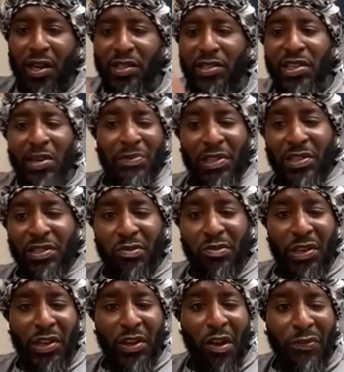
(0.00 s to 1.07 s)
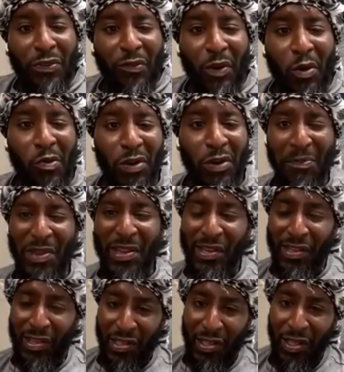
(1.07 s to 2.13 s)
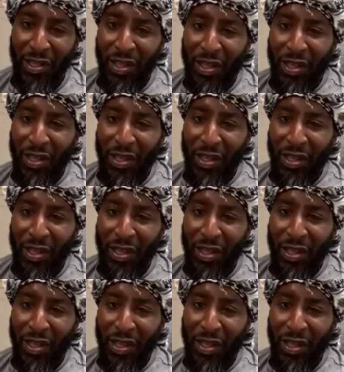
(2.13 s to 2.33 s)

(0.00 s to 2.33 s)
attempting to get off the road immediately.